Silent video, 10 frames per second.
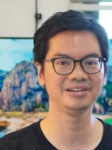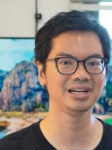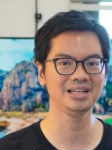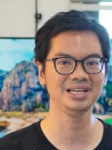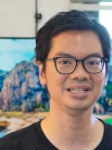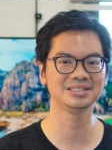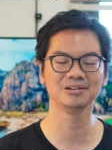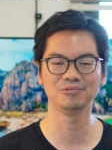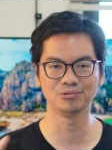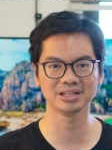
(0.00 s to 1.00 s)
they
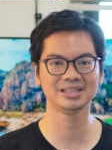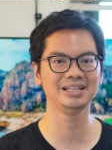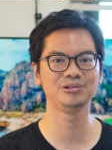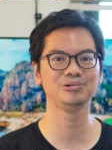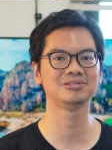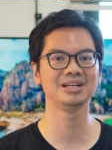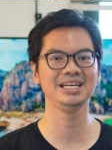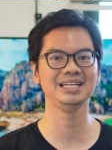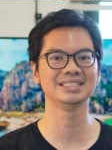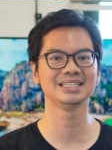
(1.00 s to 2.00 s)
release, what they don't
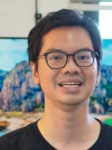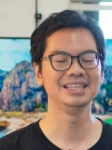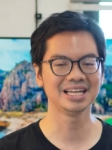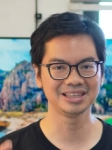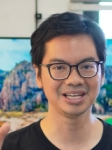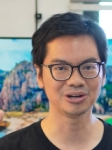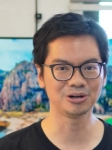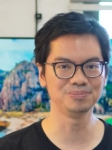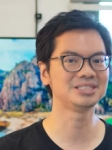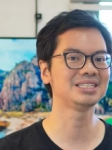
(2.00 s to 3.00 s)
release, that they're
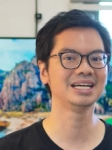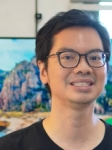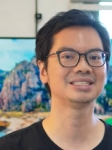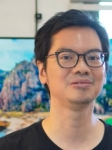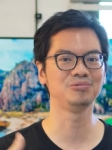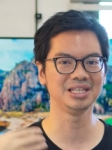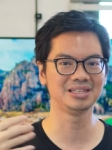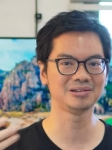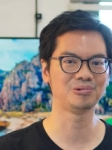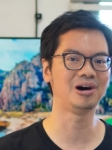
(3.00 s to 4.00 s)
obsessed
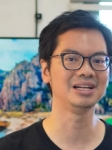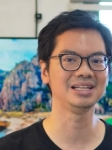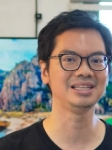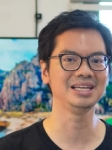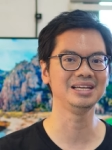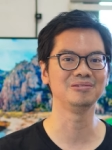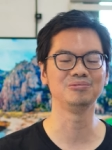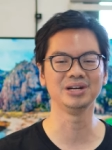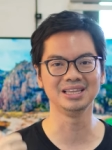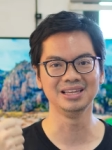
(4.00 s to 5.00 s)
with quality,
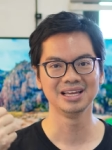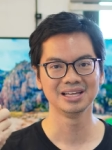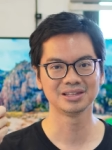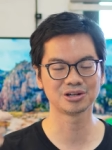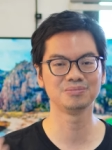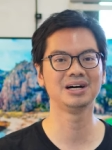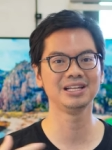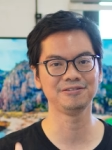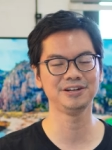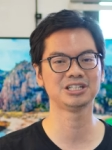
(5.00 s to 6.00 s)
with
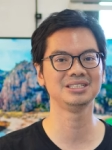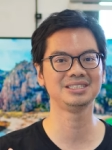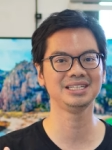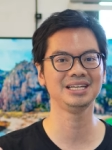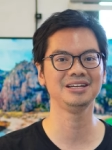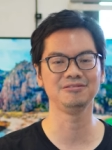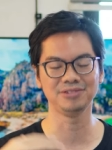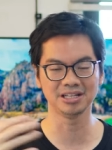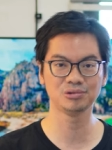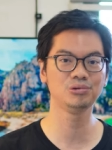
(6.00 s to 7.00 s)
thermal efficiency,
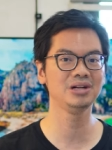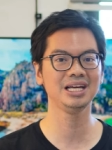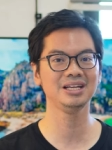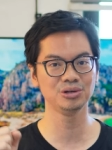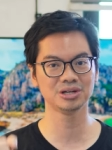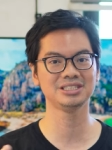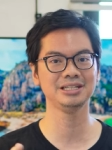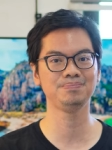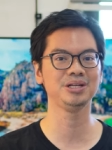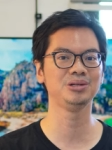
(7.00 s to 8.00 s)
with cooling your
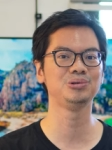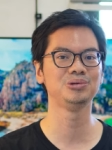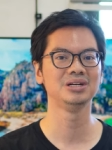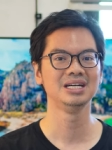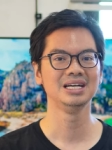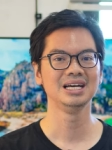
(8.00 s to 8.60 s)
CPU